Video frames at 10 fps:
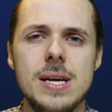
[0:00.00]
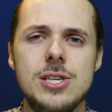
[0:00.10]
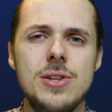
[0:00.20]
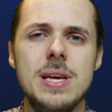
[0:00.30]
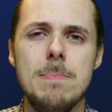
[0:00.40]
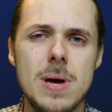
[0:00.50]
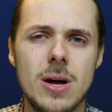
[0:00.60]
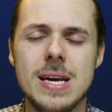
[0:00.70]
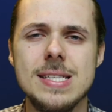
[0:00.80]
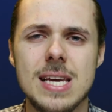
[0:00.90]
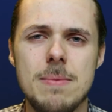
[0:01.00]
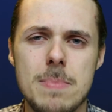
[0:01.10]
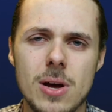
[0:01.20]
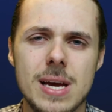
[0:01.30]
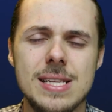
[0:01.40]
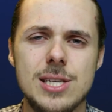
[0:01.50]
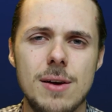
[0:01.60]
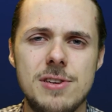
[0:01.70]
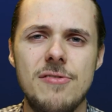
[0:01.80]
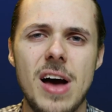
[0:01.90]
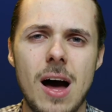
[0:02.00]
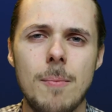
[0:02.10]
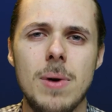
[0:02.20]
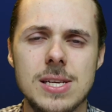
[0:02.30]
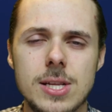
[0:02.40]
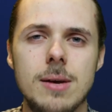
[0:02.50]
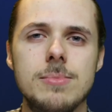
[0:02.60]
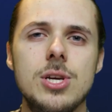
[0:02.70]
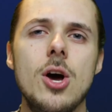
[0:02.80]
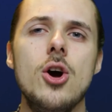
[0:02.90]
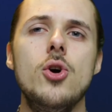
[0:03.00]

to the millions and millions of devout Muslims